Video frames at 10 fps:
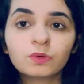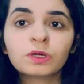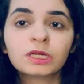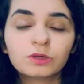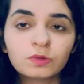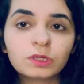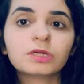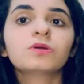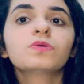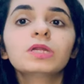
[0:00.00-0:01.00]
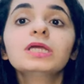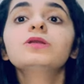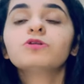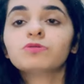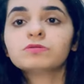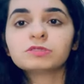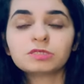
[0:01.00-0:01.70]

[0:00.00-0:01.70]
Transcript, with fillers: to need to need to need to